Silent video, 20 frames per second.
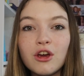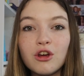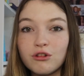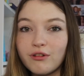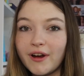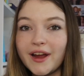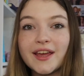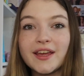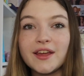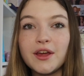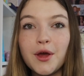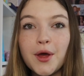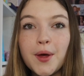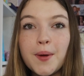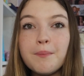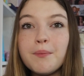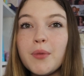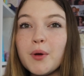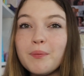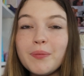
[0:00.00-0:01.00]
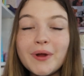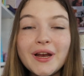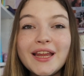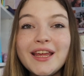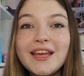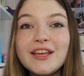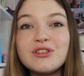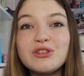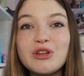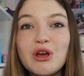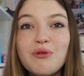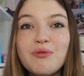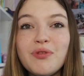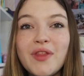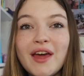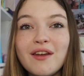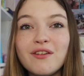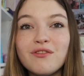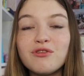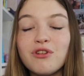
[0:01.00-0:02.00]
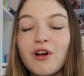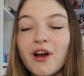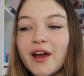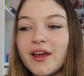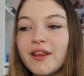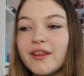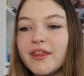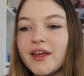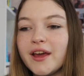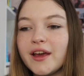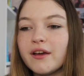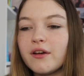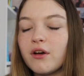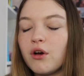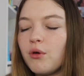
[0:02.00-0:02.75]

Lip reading: great, but please don't then try and think,